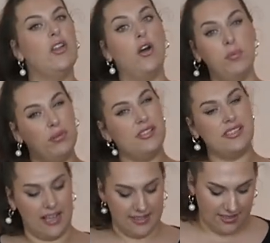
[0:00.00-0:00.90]
On the plus
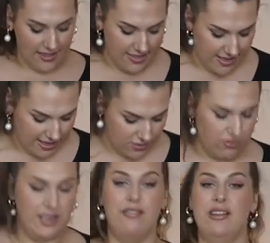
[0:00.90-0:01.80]
side, the leather is
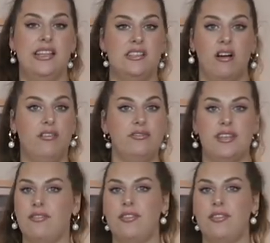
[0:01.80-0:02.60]
really, really soft. It